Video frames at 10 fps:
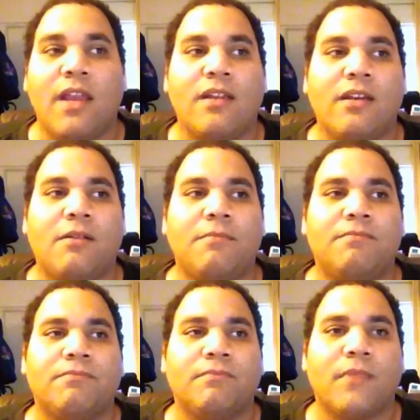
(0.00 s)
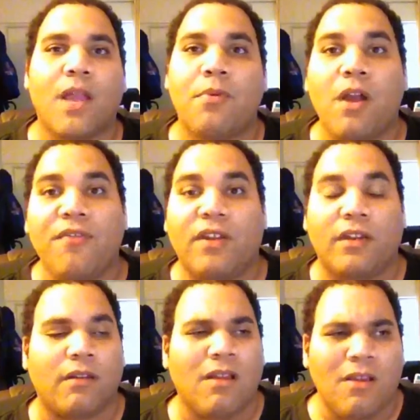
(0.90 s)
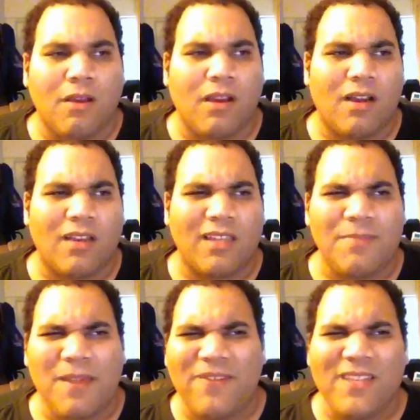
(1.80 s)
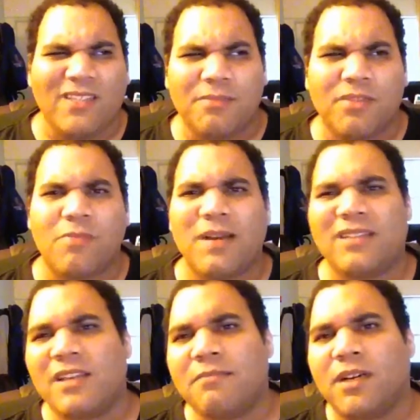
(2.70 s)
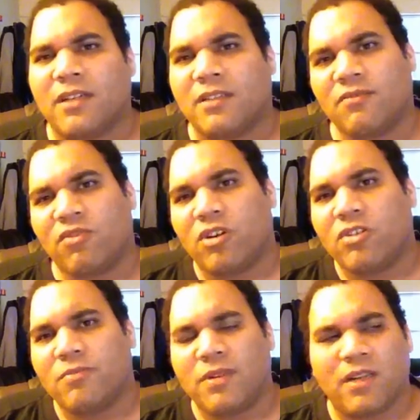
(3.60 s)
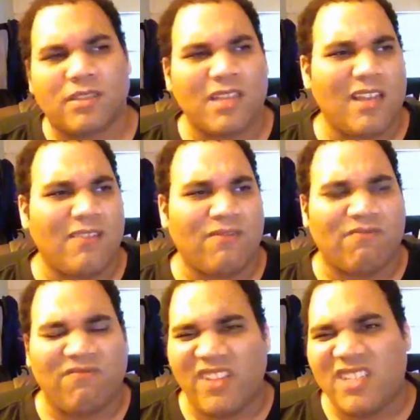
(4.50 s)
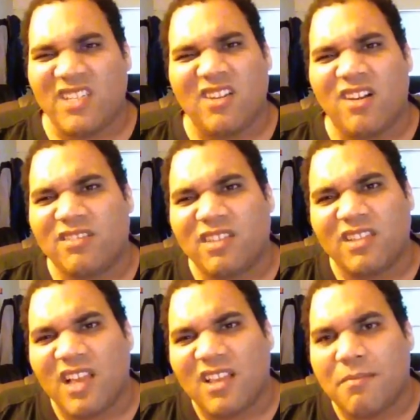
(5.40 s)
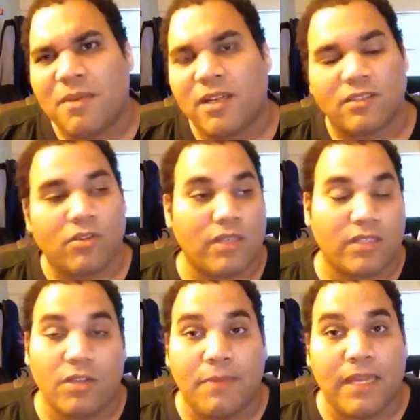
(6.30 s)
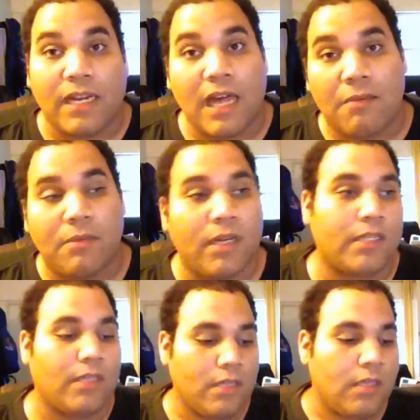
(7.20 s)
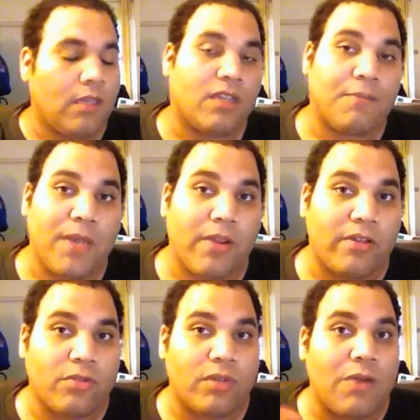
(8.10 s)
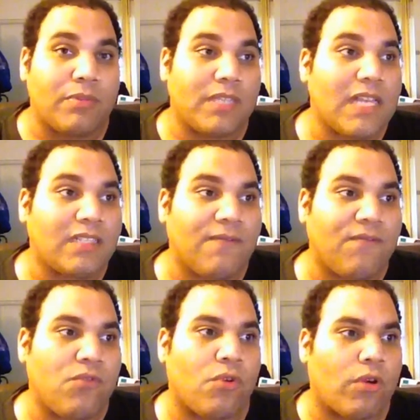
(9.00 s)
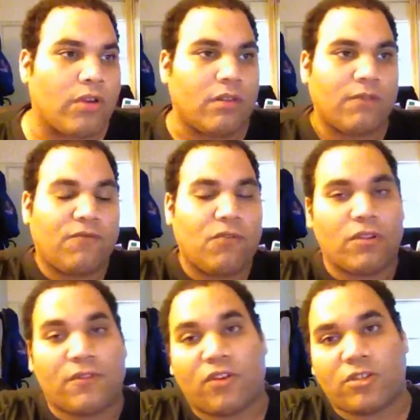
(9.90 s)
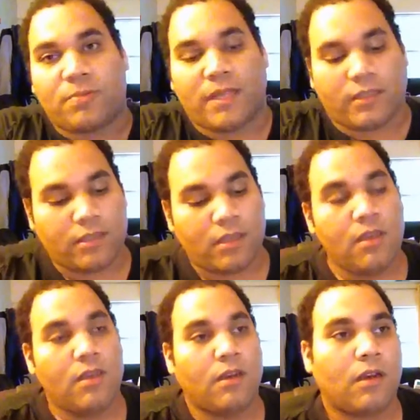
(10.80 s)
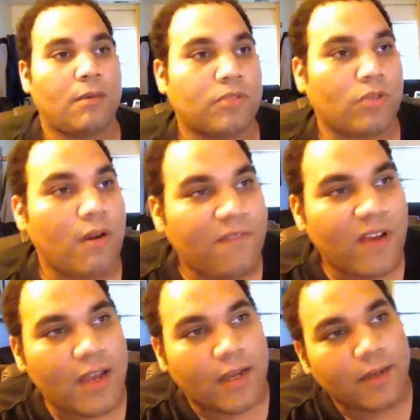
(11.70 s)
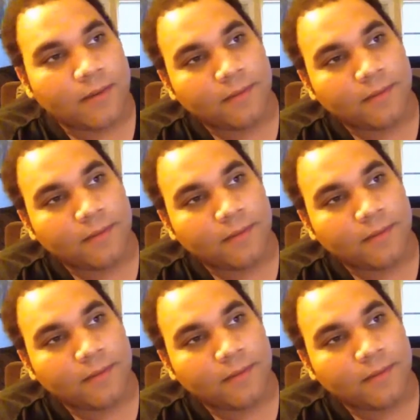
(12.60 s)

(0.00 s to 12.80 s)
And I profited. eBay fees comes to about $10 for $100, $10, $15. That's not that much, so I still made a lot of money compared to what I was asking for in the first place. So I'm fine.